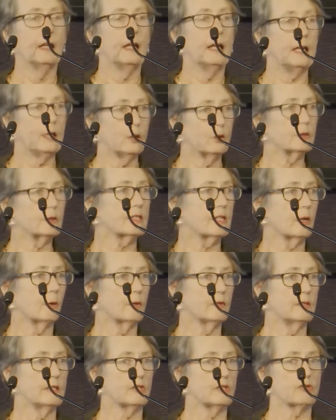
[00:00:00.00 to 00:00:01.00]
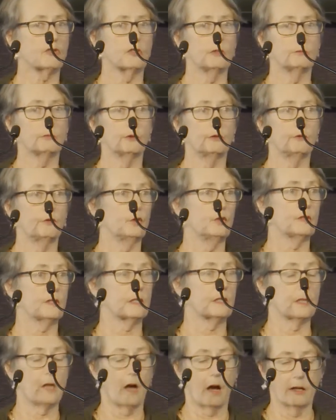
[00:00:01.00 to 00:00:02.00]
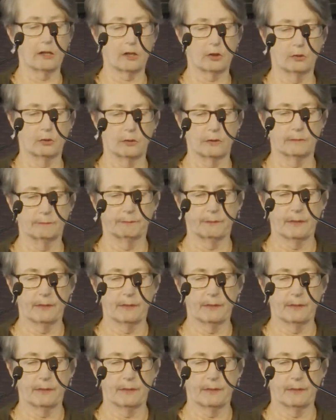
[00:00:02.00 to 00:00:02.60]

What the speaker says: He also, on this trip, refused a knighthood.